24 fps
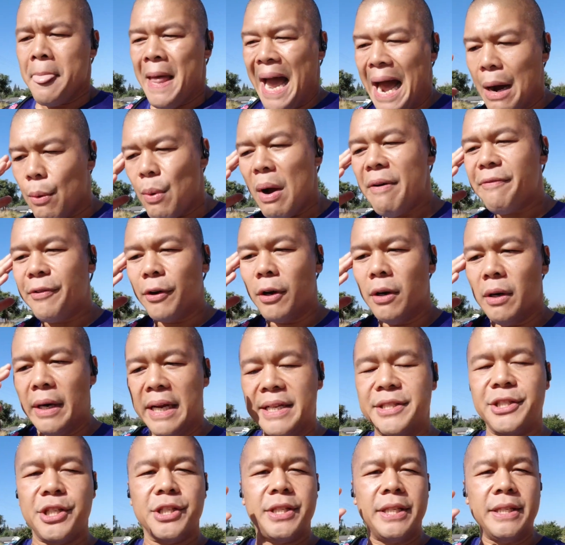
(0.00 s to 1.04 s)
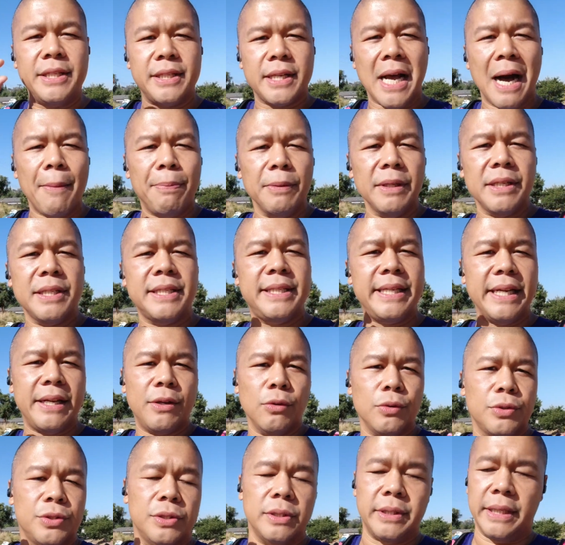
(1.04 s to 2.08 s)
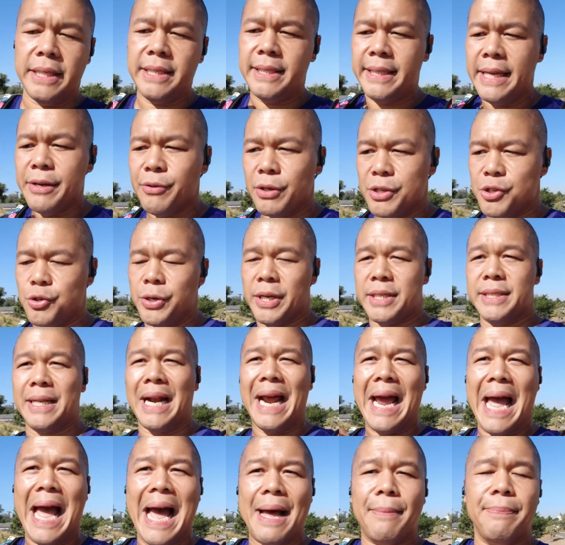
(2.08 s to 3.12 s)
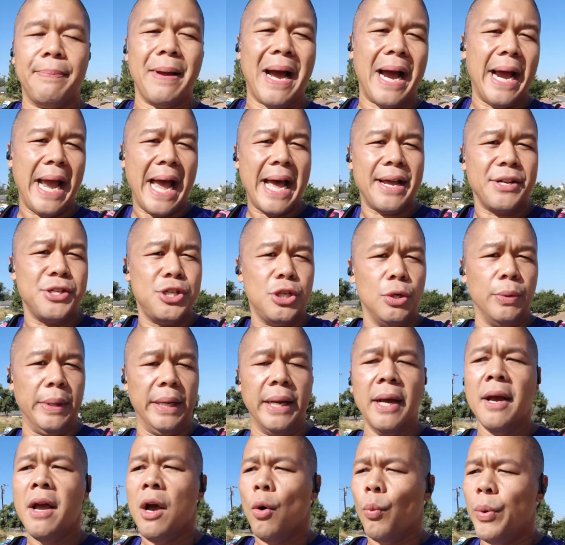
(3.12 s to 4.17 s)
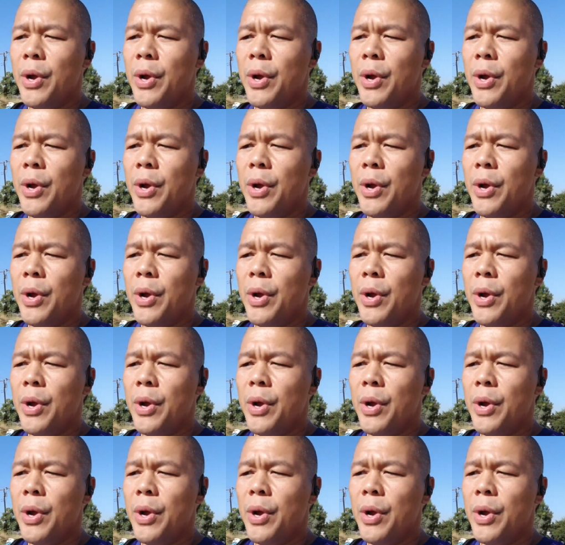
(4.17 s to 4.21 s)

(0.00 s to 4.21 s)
However, it's just these couple of secret tricks that I add to it.